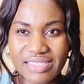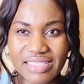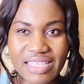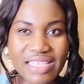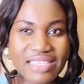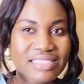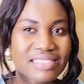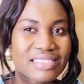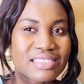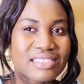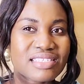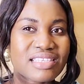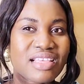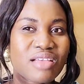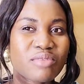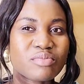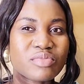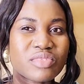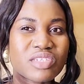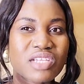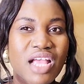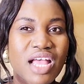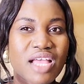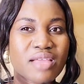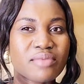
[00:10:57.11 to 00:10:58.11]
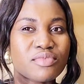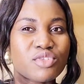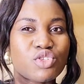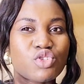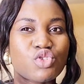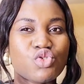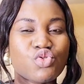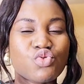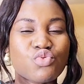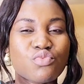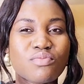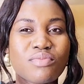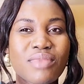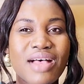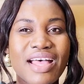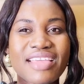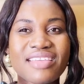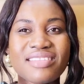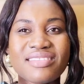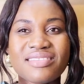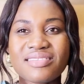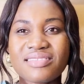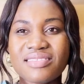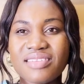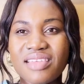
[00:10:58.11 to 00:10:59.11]
And sometimes you might
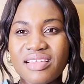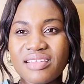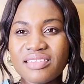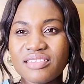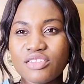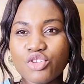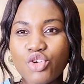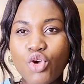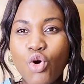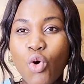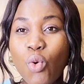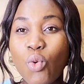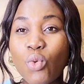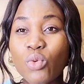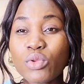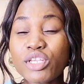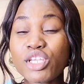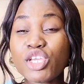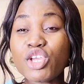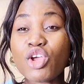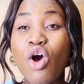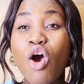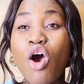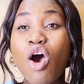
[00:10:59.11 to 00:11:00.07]
think your only